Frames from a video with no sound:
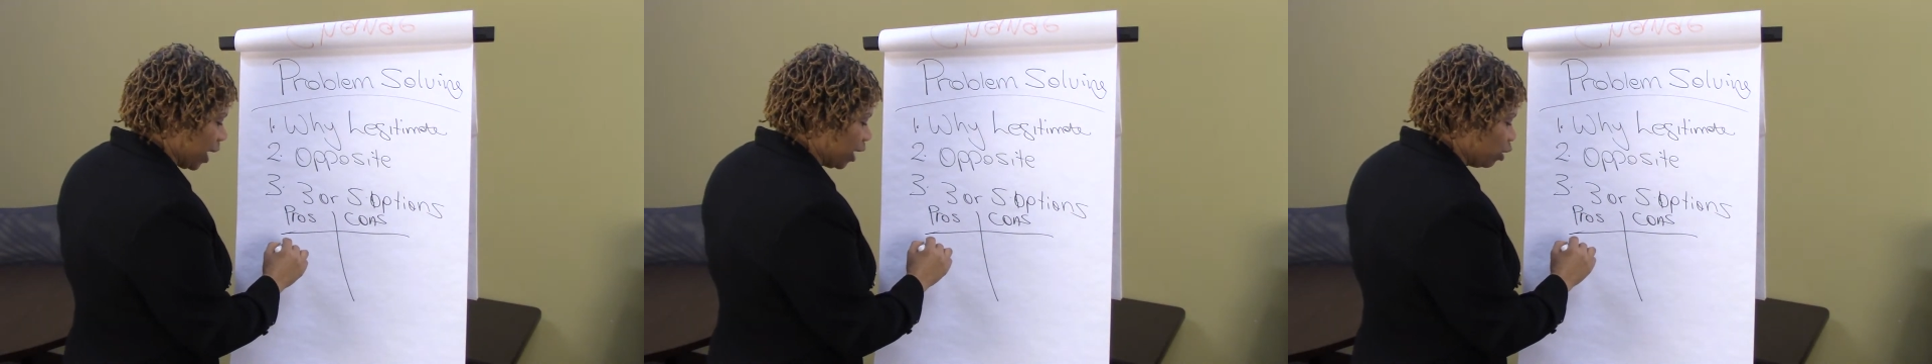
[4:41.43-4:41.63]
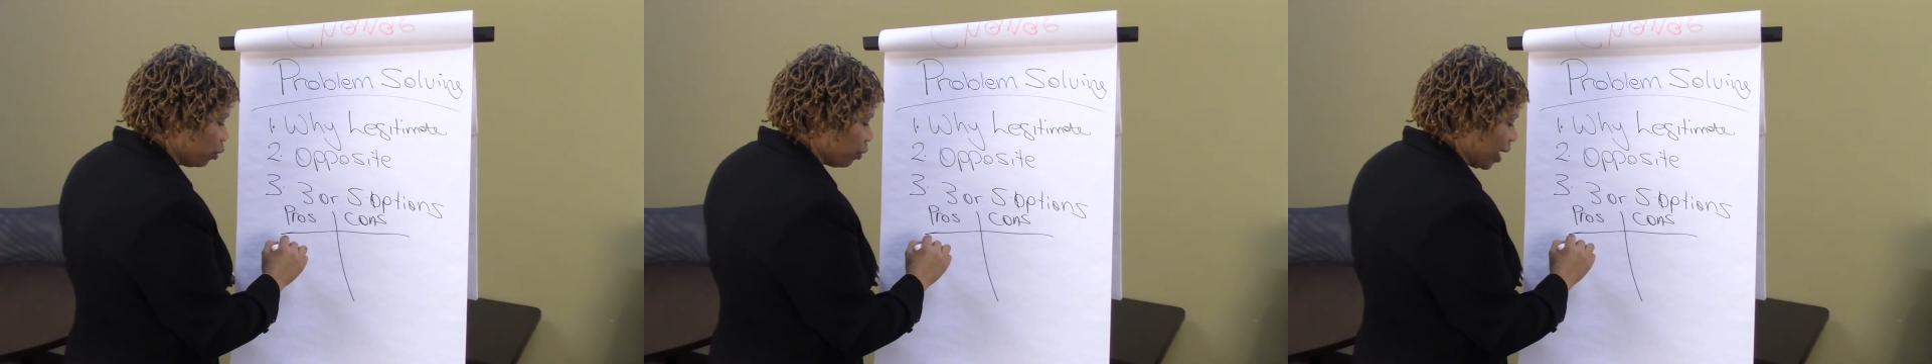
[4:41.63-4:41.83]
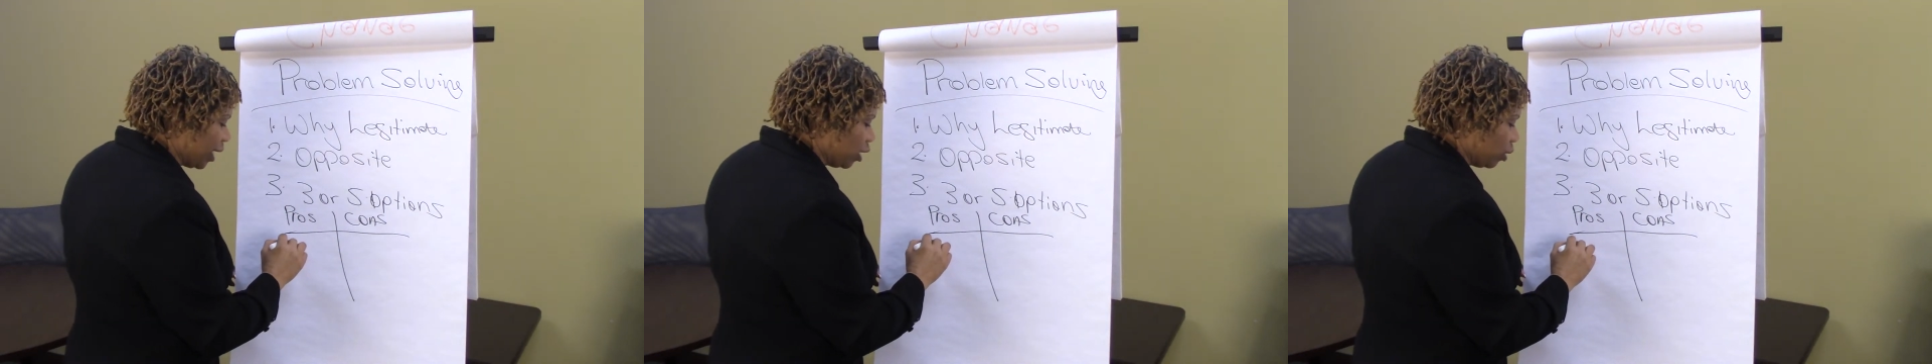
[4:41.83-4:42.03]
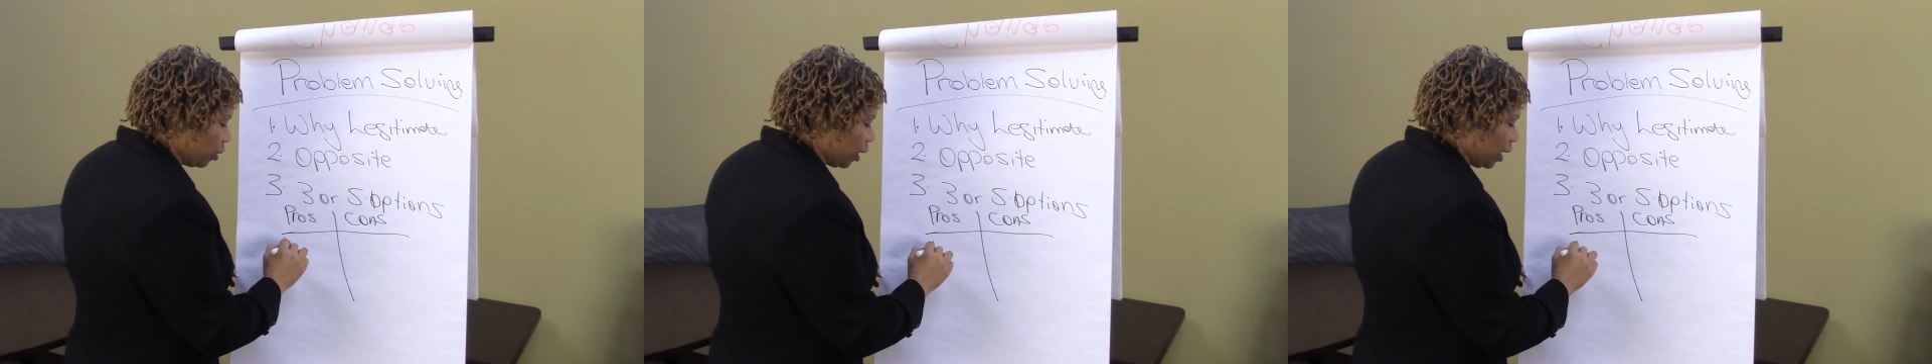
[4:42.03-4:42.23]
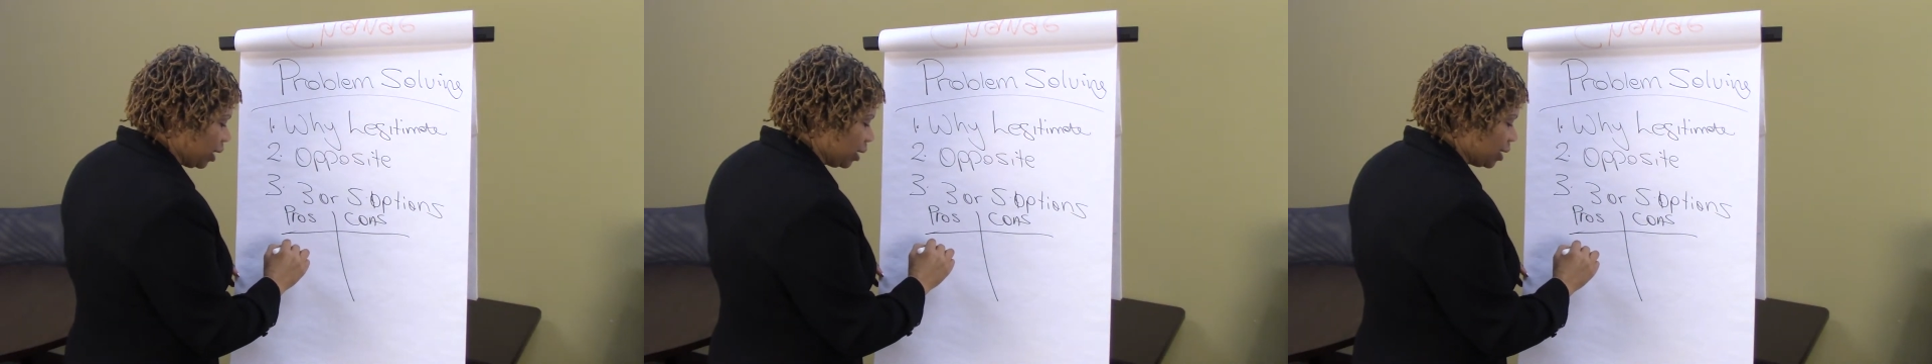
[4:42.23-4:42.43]
and you write your
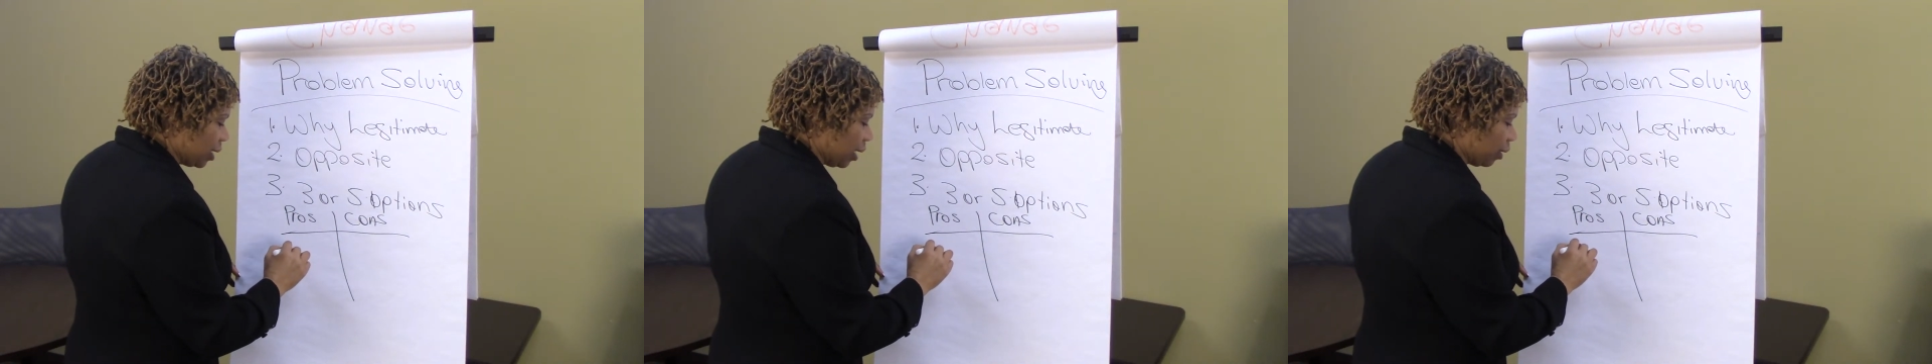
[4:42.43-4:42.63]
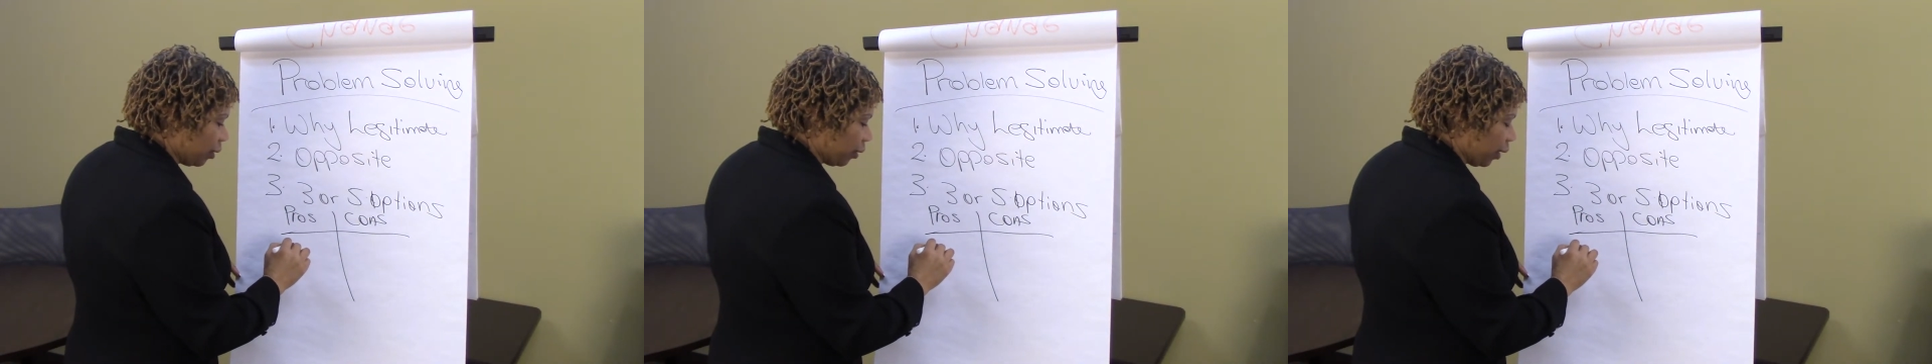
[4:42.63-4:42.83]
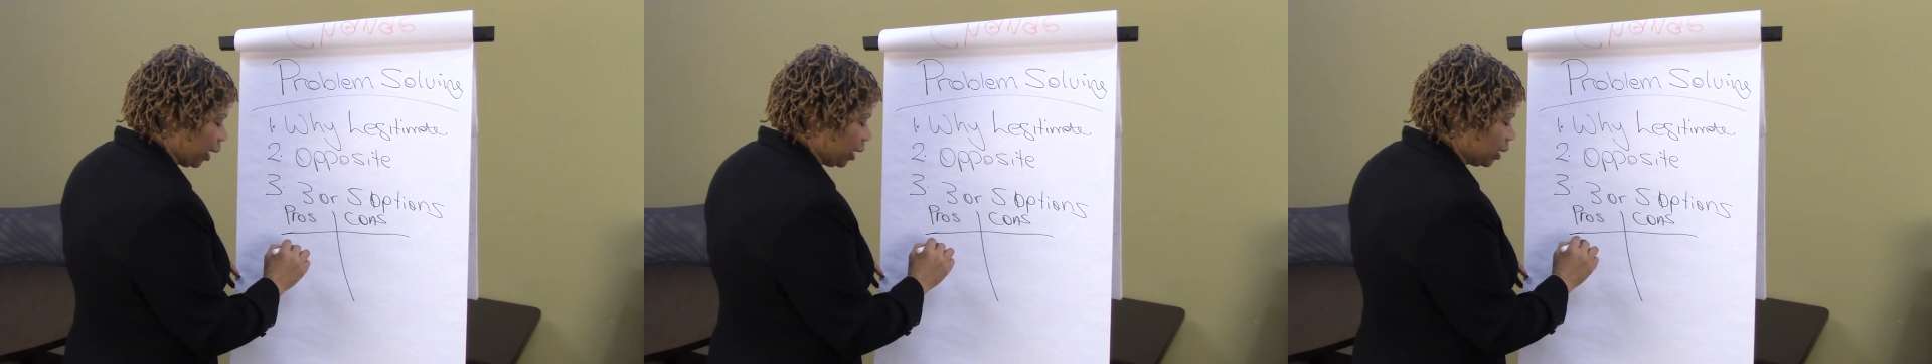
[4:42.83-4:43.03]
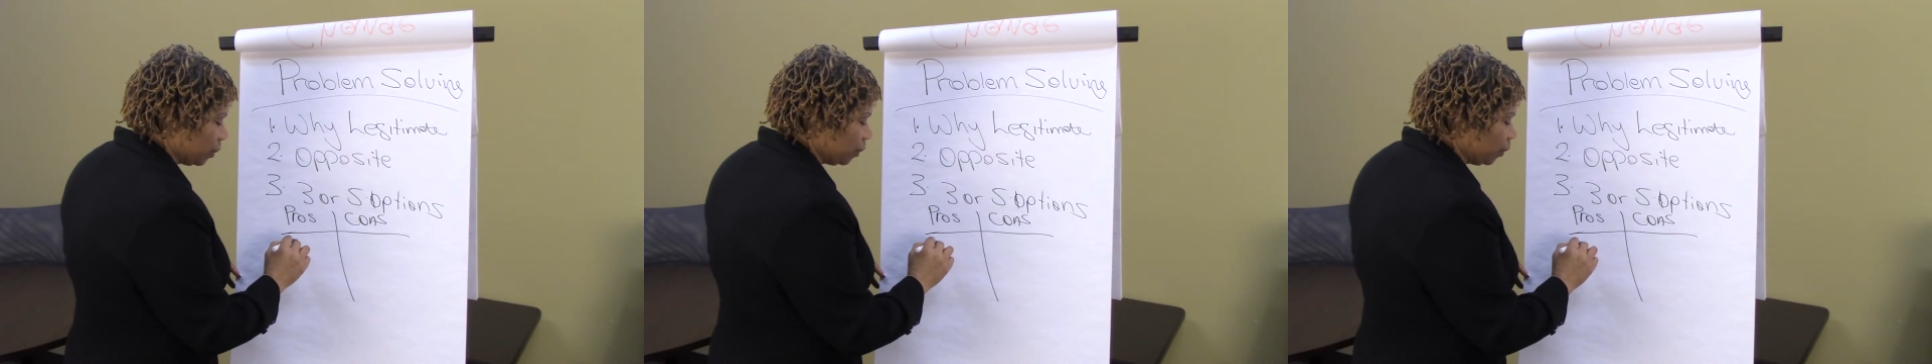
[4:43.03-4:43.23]
things down, right?